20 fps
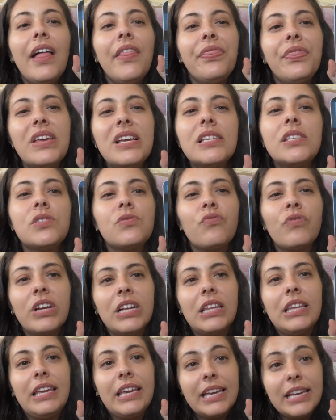This
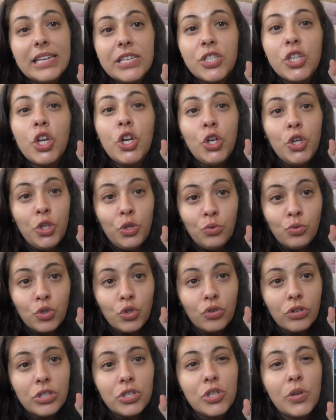really is a
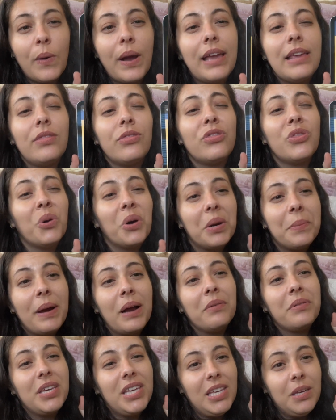neutral, so I thought
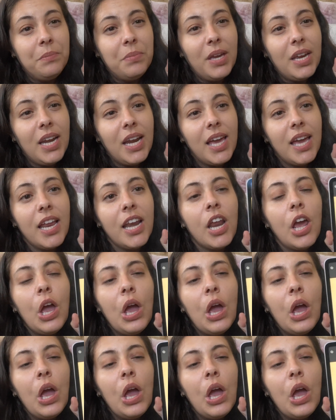about keeping it,